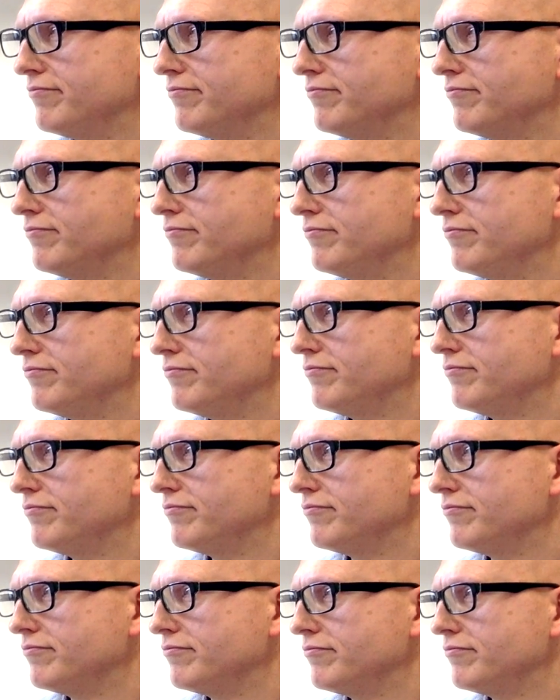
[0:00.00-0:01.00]

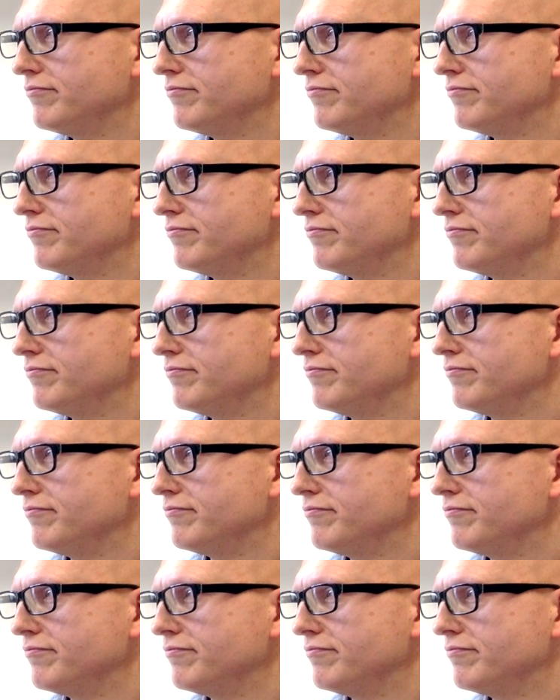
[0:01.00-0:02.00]

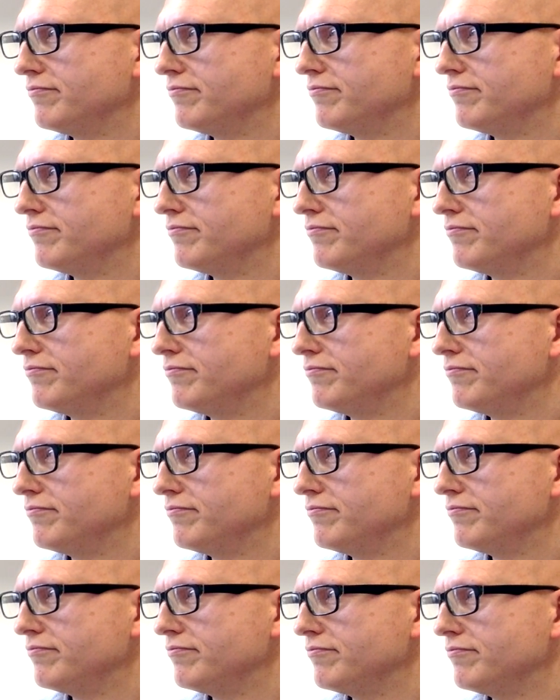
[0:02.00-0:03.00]

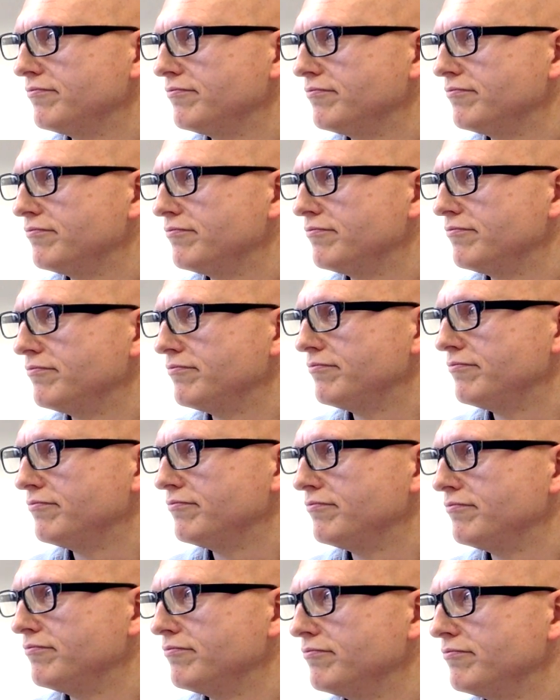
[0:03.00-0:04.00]

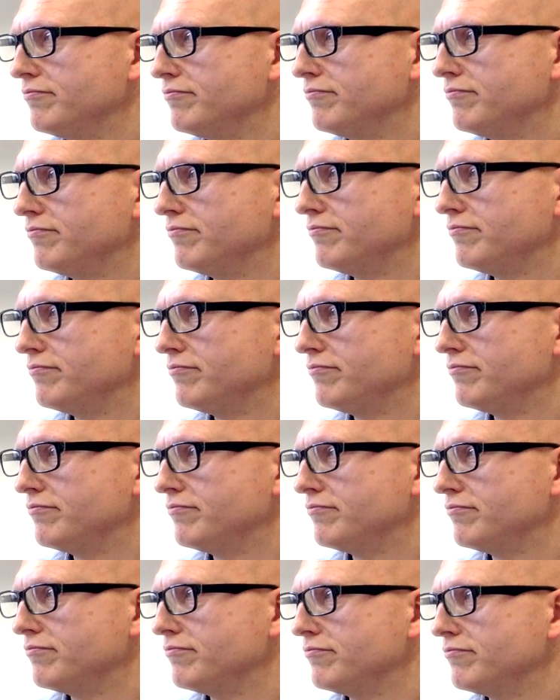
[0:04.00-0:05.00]

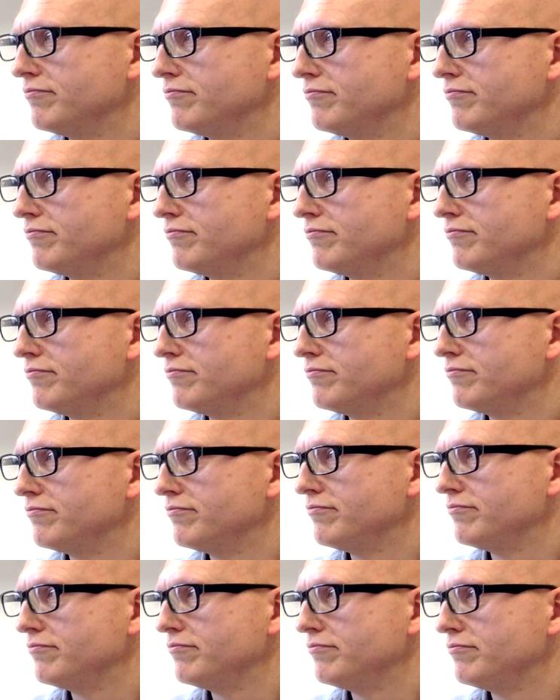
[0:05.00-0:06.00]

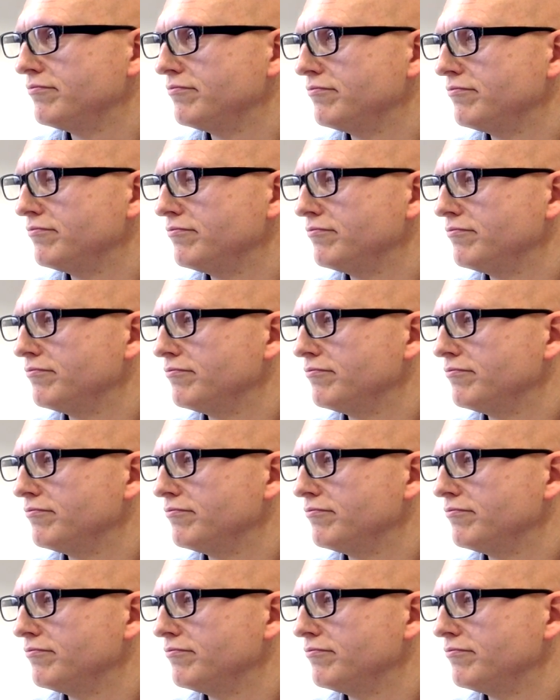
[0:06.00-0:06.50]
(silent)